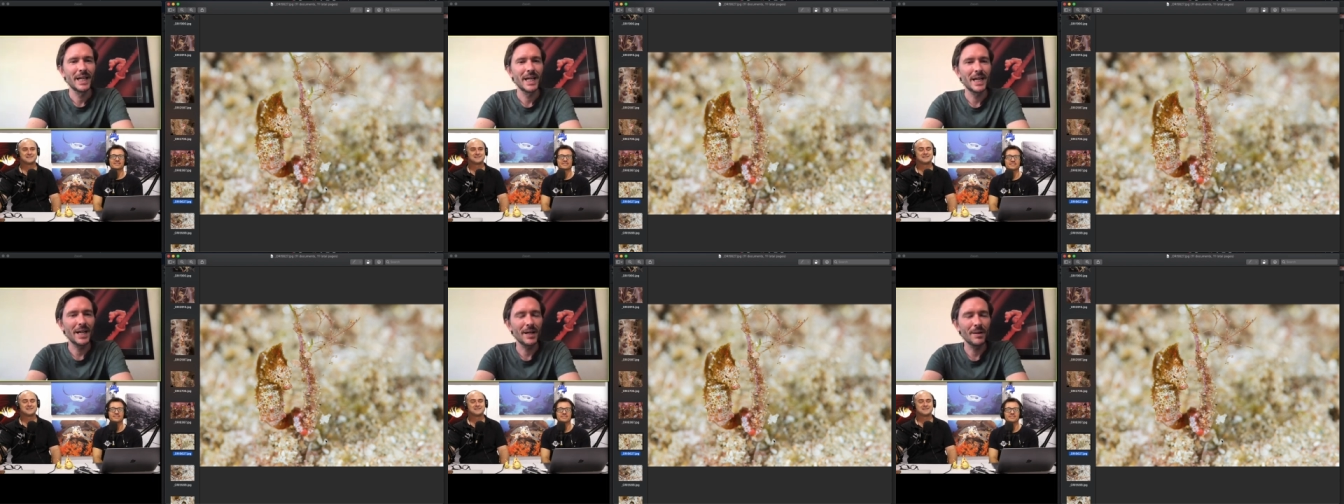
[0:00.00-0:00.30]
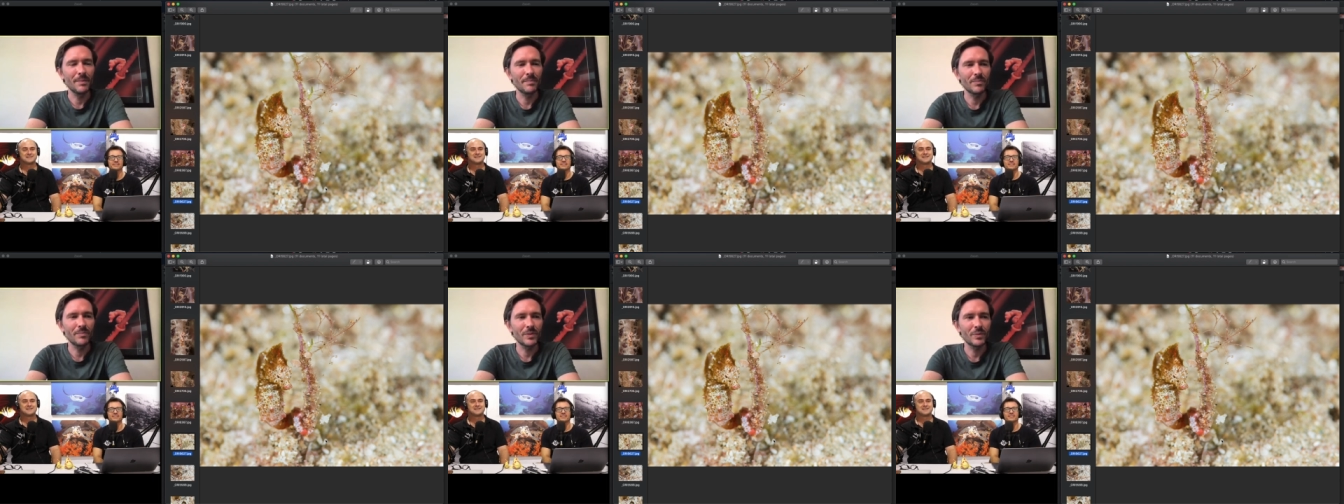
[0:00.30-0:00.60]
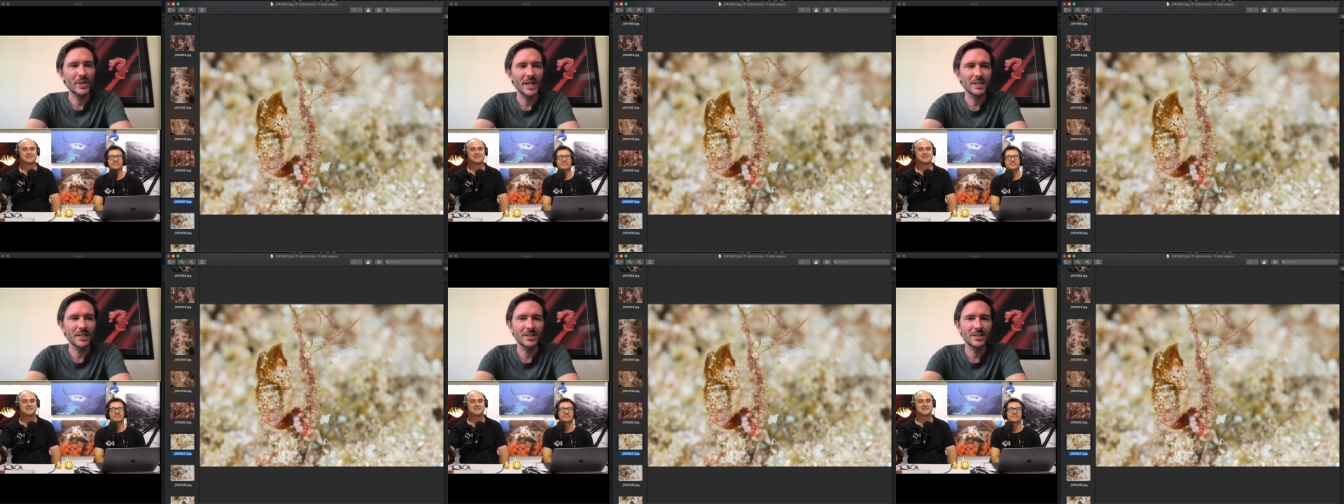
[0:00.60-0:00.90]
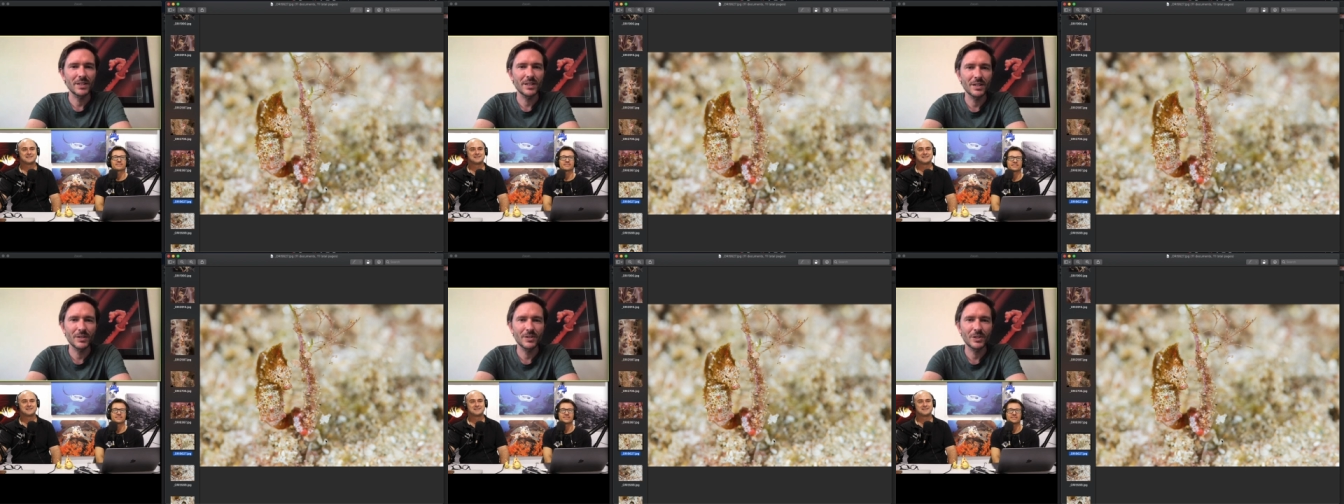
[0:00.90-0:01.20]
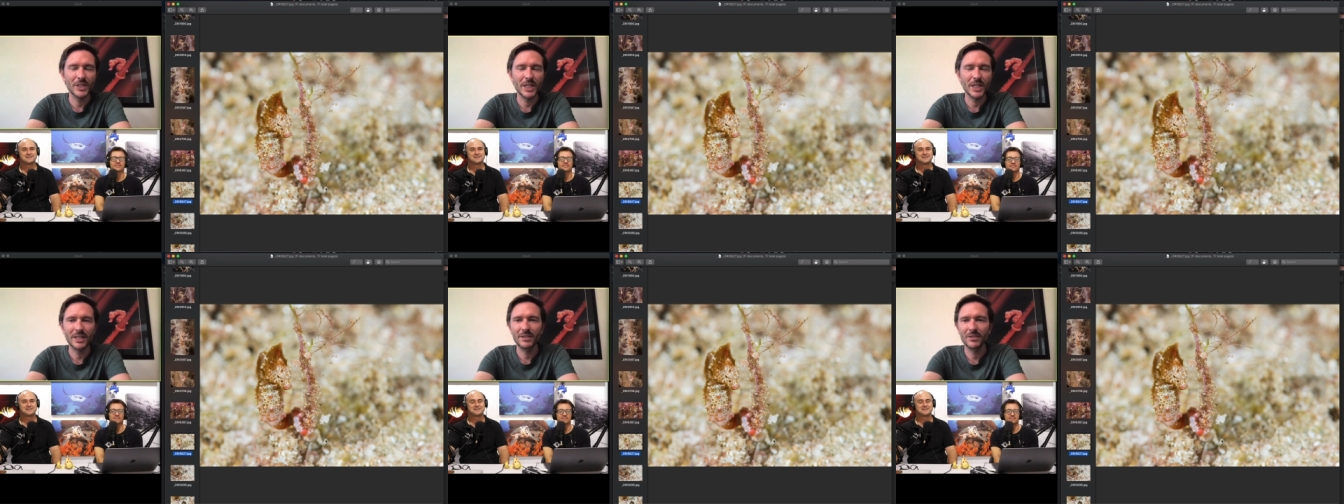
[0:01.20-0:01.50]
um, we had to go
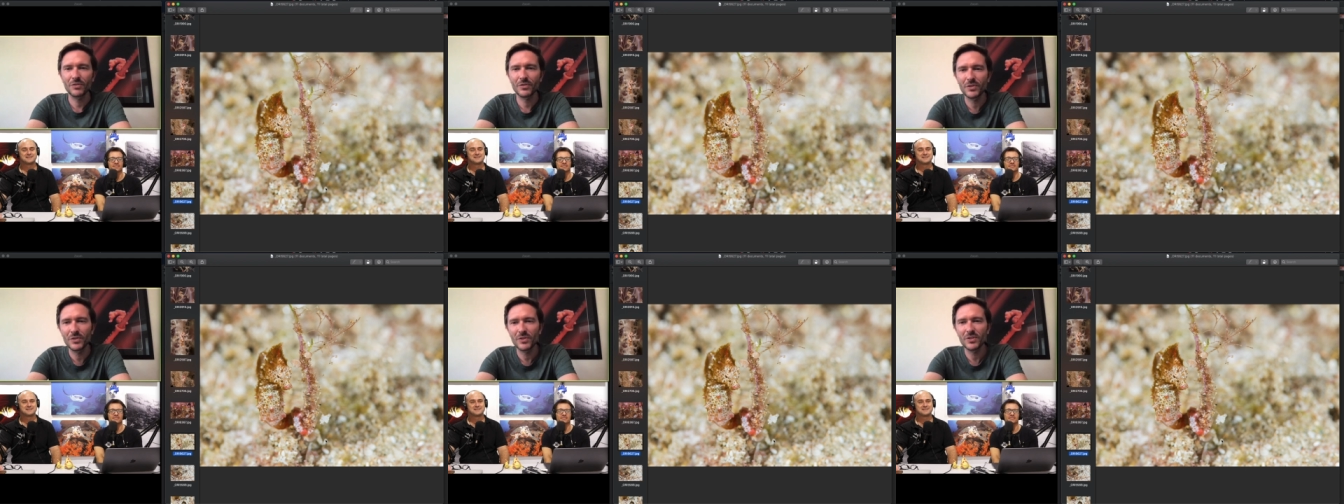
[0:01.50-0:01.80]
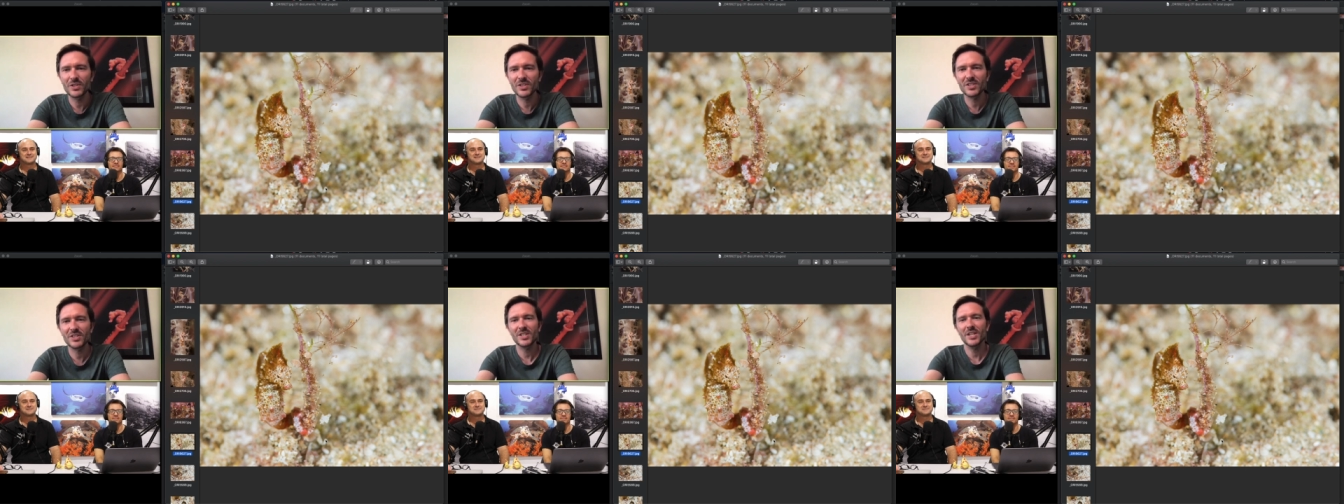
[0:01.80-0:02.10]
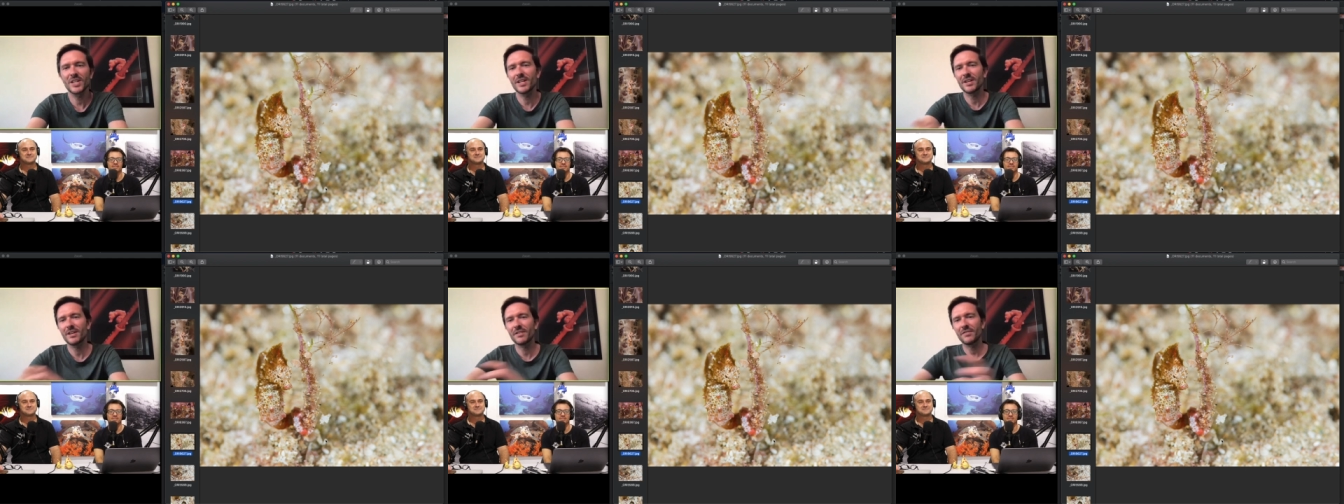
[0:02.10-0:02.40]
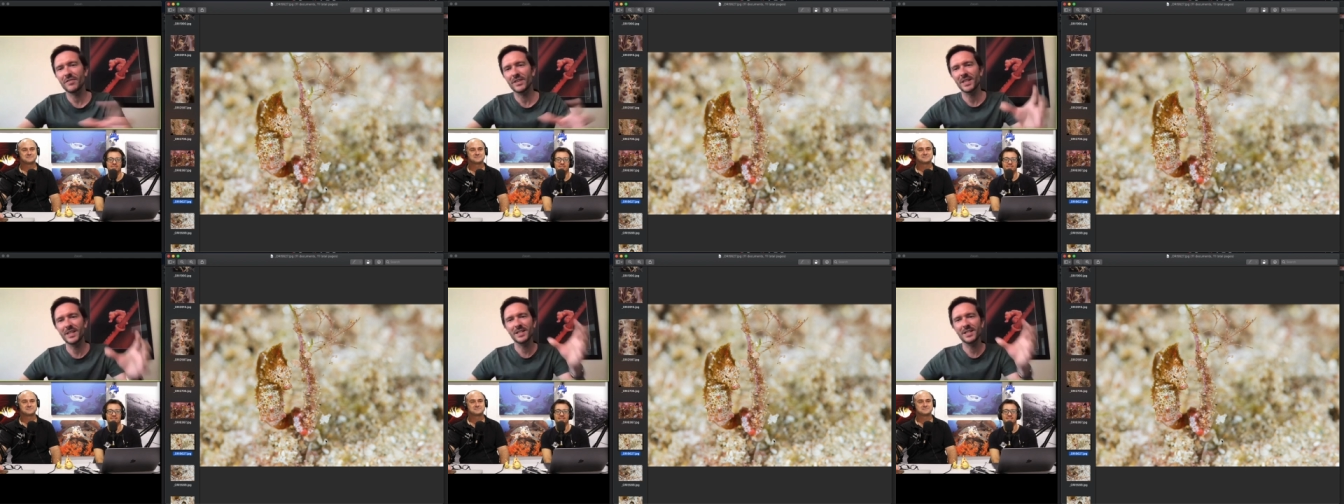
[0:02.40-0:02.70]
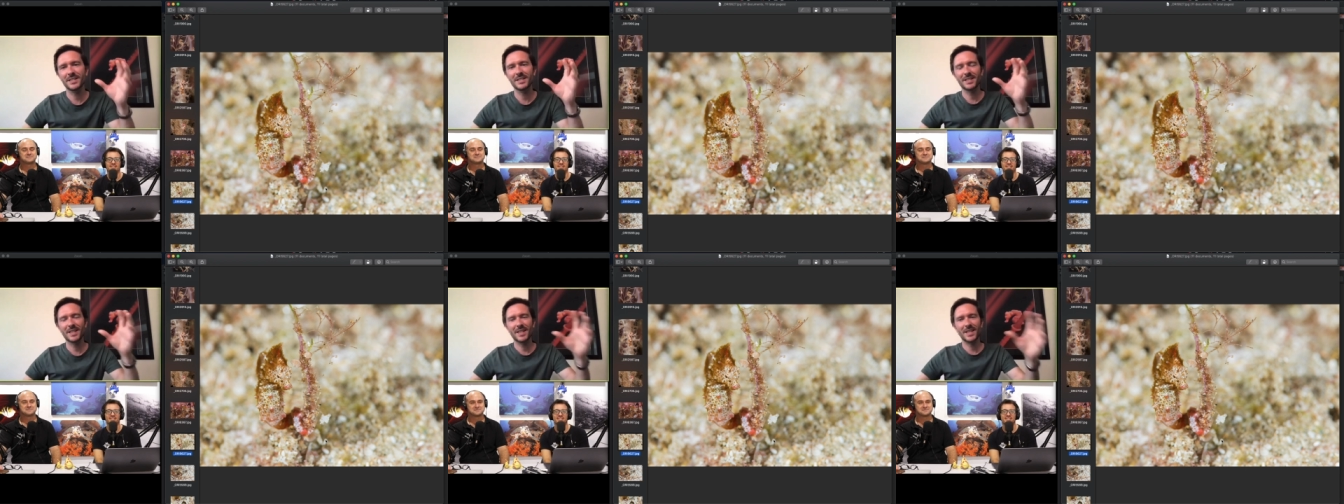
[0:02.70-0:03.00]
through, like, through the surf in
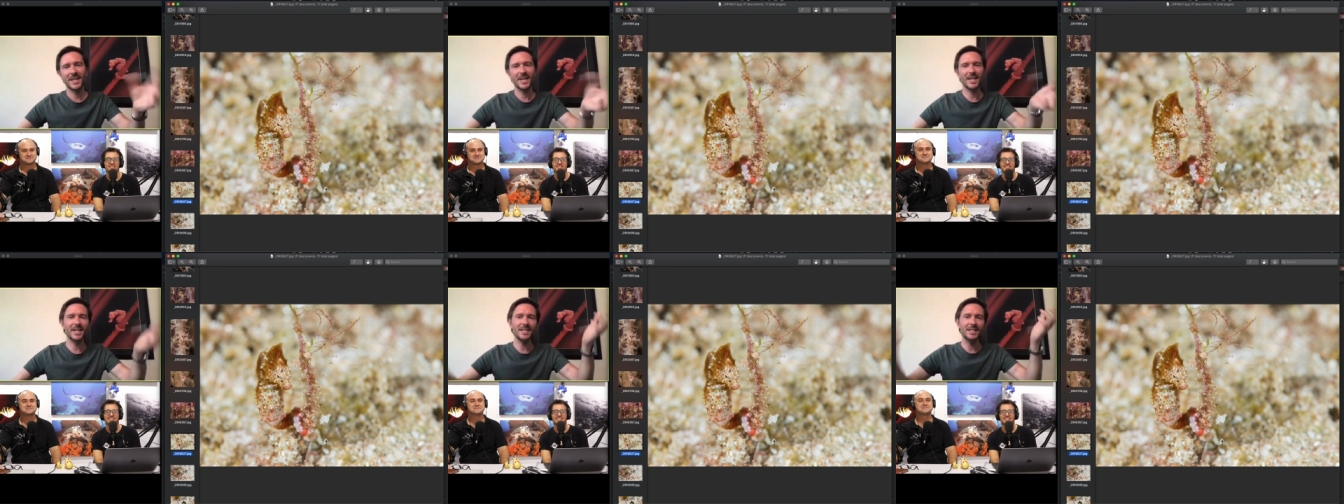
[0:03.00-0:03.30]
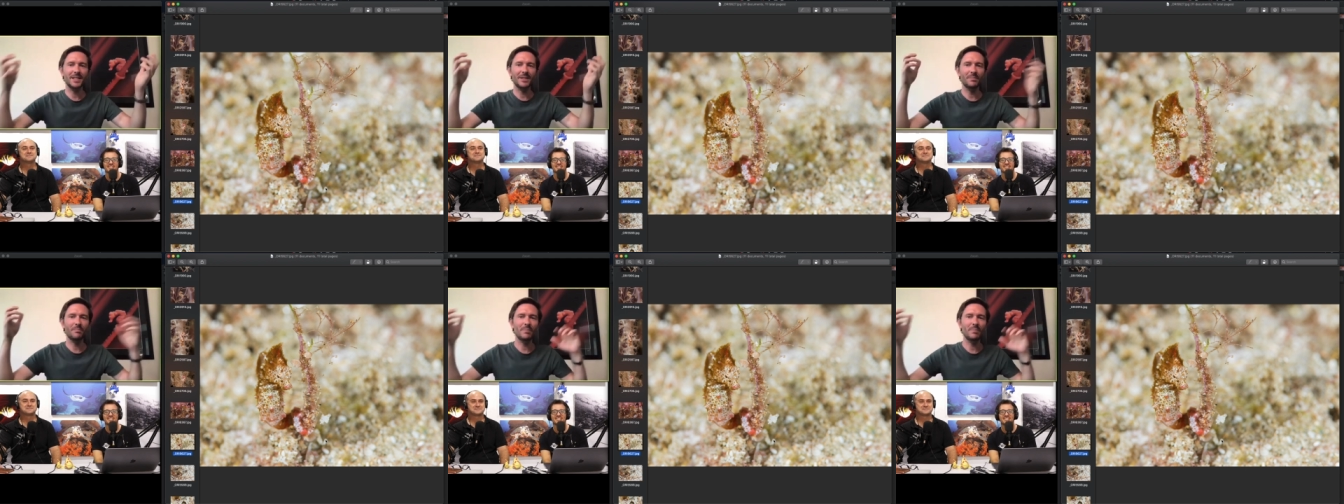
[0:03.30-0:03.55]
this thing and the